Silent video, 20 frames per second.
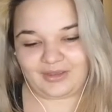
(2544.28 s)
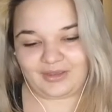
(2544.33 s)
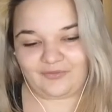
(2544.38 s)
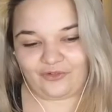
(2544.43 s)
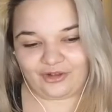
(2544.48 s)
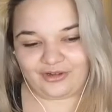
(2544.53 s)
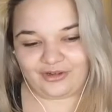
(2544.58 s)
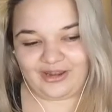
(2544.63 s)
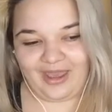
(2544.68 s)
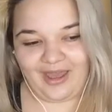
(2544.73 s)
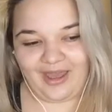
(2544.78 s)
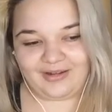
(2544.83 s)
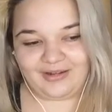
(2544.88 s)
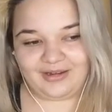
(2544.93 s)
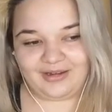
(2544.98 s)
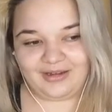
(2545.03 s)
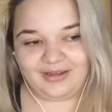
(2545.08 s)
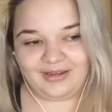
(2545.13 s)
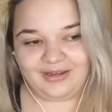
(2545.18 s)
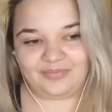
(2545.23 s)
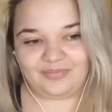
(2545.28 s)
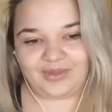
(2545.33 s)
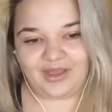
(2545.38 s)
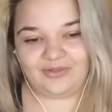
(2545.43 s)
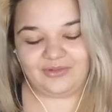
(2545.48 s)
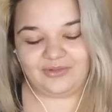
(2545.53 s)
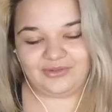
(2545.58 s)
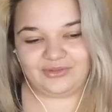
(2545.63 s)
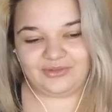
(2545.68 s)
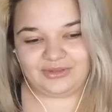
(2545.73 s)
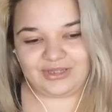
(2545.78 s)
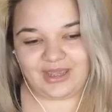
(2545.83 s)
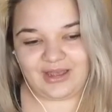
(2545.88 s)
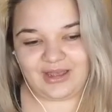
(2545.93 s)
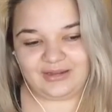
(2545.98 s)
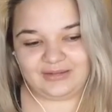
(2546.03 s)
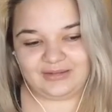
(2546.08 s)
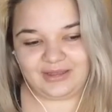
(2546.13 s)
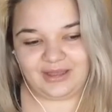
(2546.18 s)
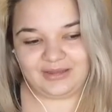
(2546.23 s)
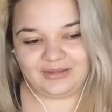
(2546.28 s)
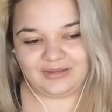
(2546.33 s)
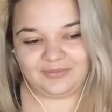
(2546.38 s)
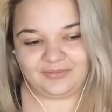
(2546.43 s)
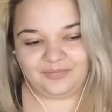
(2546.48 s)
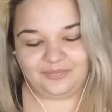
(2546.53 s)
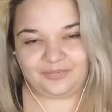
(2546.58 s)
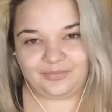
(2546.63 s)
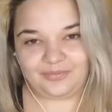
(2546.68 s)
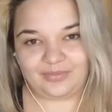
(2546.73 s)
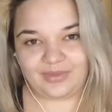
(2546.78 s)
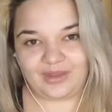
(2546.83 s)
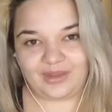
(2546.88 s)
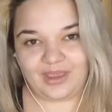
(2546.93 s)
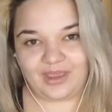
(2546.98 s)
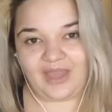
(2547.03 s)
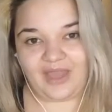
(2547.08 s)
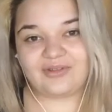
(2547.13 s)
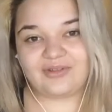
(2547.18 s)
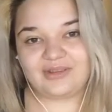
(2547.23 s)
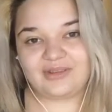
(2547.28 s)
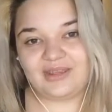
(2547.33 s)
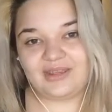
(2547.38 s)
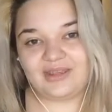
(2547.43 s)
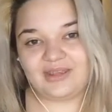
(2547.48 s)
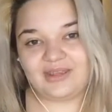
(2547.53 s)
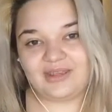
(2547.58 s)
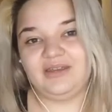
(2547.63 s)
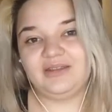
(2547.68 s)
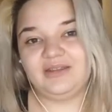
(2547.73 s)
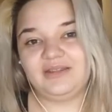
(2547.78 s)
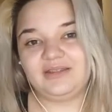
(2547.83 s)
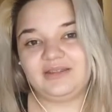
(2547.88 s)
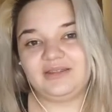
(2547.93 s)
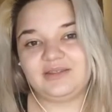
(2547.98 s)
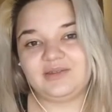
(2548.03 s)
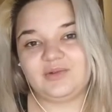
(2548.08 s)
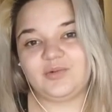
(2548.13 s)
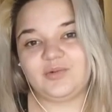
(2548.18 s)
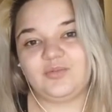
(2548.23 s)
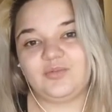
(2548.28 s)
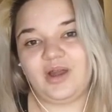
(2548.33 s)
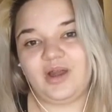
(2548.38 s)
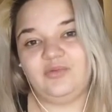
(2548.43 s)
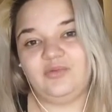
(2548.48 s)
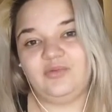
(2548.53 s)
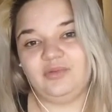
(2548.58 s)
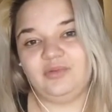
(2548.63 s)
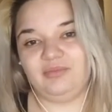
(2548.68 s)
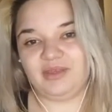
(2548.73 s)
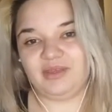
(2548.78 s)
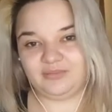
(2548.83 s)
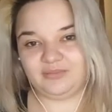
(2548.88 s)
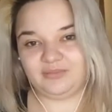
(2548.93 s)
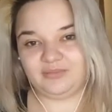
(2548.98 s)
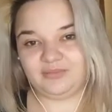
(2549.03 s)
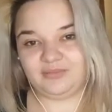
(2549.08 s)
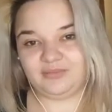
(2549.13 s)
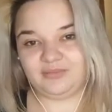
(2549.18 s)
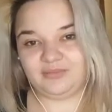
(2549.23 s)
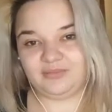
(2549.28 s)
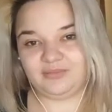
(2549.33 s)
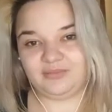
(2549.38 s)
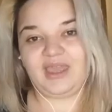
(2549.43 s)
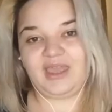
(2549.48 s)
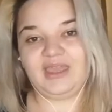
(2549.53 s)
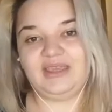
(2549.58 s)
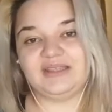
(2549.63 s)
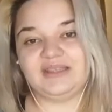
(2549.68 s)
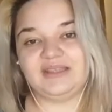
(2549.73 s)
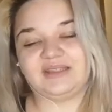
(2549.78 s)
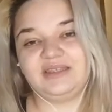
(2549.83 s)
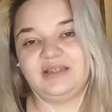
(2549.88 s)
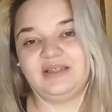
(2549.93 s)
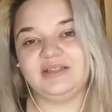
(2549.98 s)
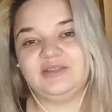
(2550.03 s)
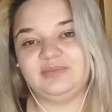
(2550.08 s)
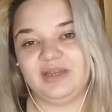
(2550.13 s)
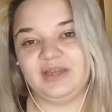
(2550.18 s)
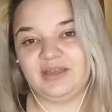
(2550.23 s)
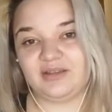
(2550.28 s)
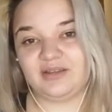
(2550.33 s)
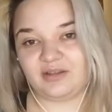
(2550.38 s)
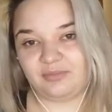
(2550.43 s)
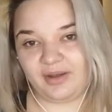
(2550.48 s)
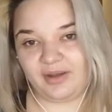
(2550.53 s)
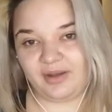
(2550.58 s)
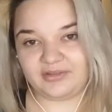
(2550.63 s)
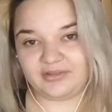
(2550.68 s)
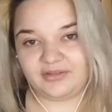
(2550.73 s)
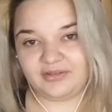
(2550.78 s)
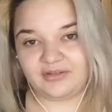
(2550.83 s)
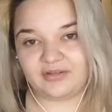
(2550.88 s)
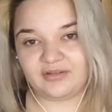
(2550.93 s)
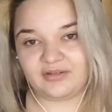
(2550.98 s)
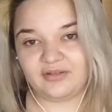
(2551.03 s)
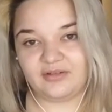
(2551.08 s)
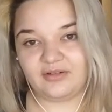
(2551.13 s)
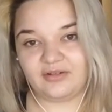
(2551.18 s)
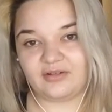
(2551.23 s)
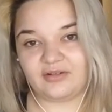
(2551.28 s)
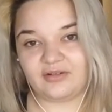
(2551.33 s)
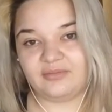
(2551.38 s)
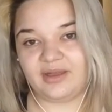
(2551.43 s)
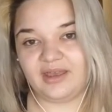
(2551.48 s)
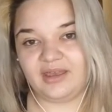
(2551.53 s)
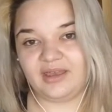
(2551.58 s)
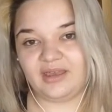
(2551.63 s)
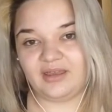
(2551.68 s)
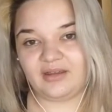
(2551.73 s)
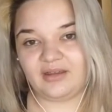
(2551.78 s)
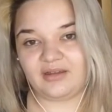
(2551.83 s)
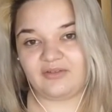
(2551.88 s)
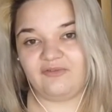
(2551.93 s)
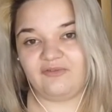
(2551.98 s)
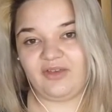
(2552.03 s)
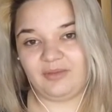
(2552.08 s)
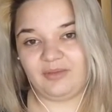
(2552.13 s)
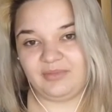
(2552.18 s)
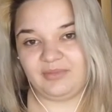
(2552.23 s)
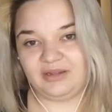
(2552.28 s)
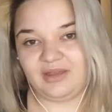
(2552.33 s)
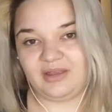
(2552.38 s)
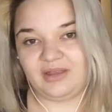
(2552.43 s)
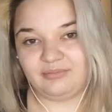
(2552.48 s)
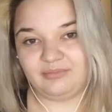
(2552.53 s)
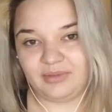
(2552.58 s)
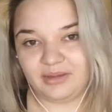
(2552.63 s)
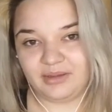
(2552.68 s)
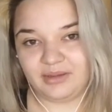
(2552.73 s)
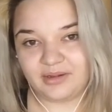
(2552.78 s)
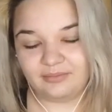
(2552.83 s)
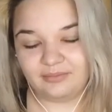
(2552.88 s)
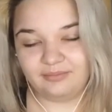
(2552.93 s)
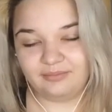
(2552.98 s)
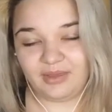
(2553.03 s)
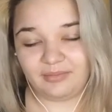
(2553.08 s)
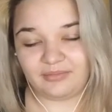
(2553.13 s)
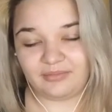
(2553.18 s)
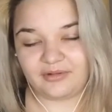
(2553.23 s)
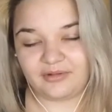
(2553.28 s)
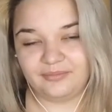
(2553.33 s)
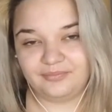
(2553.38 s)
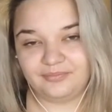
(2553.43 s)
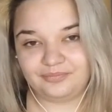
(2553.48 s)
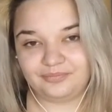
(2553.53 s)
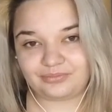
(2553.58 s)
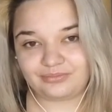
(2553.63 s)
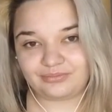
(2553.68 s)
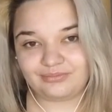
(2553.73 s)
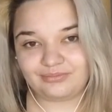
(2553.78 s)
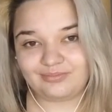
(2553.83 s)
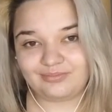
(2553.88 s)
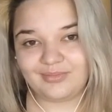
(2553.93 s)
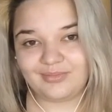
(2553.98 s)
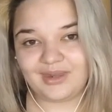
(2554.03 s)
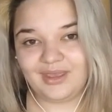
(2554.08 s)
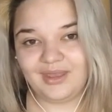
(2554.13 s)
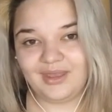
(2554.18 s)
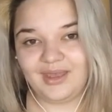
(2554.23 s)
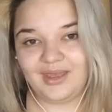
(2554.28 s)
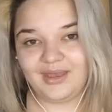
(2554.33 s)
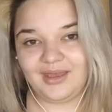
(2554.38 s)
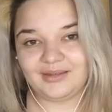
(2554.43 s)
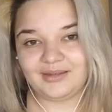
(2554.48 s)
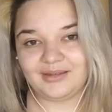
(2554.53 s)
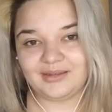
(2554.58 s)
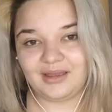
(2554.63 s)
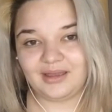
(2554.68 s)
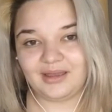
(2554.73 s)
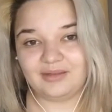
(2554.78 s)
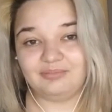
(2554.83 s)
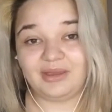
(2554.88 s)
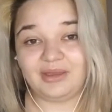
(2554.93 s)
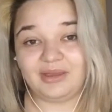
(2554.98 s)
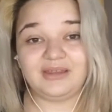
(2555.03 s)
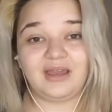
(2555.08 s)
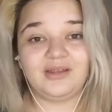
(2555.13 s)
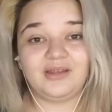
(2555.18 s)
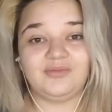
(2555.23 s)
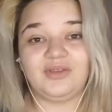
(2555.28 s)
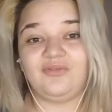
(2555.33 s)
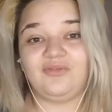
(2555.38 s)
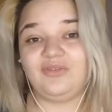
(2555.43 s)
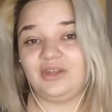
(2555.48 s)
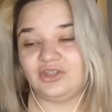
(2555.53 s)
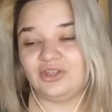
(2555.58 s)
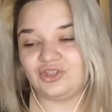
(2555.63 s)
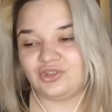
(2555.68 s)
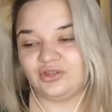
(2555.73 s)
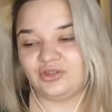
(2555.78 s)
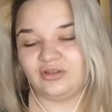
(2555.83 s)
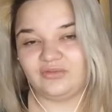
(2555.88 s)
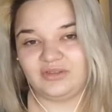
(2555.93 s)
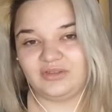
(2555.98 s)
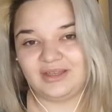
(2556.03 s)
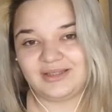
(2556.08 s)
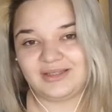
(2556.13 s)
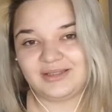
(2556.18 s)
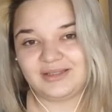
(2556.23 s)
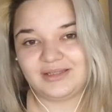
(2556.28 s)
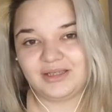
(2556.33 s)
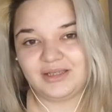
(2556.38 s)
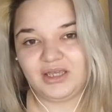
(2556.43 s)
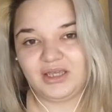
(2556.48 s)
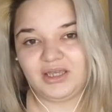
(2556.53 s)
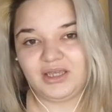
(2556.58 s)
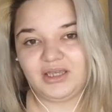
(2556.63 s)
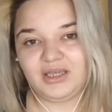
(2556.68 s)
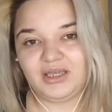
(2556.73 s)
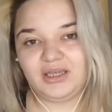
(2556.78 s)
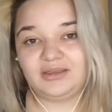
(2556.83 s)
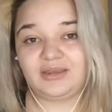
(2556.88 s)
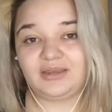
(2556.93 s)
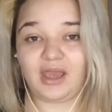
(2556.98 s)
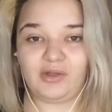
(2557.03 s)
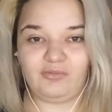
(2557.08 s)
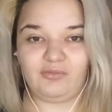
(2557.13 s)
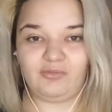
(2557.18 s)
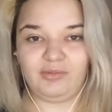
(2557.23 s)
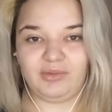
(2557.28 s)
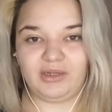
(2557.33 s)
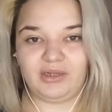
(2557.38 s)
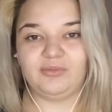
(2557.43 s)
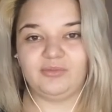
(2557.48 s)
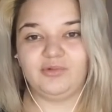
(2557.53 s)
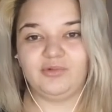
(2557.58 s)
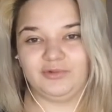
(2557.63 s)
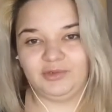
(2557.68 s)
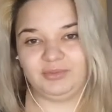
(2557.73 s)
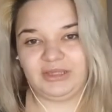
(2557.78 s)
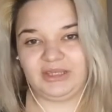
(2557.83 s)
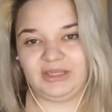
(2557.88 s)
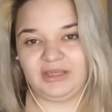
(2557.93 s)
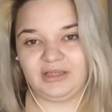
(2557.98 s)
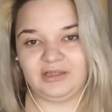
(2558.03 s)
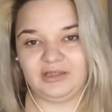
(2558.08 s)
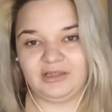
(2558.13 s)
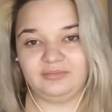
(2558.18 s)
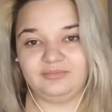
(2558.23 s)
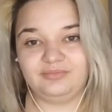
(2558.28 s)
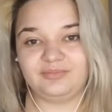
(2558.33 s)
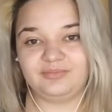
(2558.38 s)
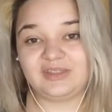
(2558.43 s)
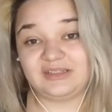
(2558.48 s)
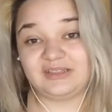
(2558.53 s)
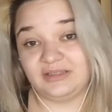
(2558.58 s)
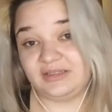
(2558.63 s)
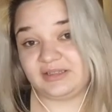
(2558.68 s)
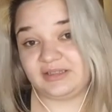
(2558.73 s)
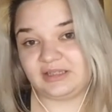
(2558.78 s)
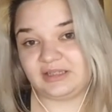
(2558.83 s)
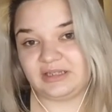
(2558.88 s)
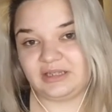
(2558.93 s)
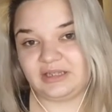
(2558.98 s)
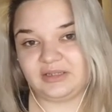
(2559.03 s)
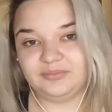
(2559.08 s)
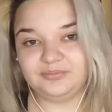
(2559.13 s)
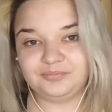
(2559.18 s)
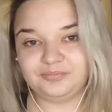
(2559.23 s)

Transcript: for the end, I want to tell that every 10 minutes, one woman is killed by her partner or by her family member. And by the end, we finish all of this, 10 women would be killed. Statistically.